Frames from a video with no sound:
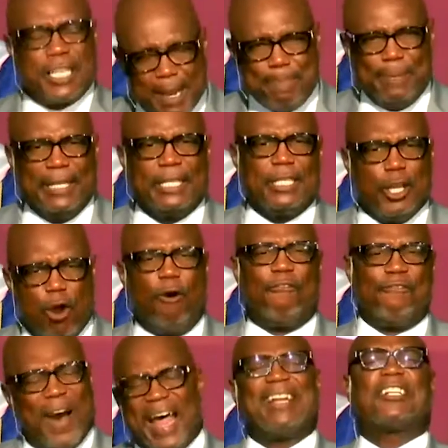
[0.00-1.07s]
sipping your
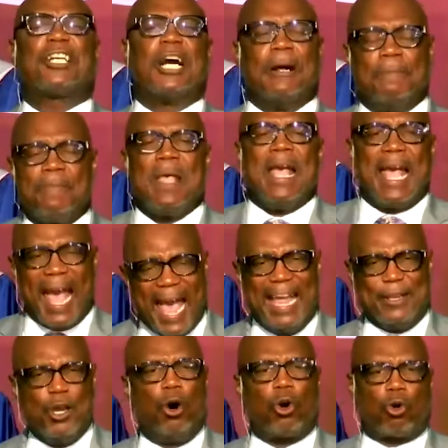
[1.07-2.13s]
vodka
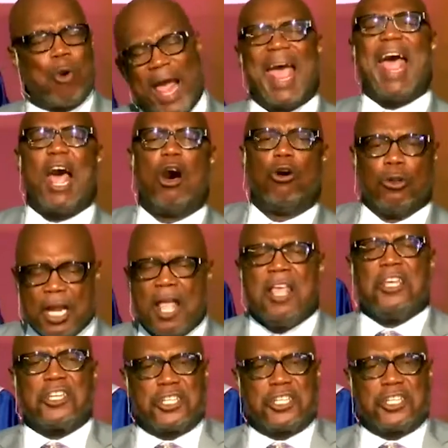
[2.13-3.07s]
and your crown,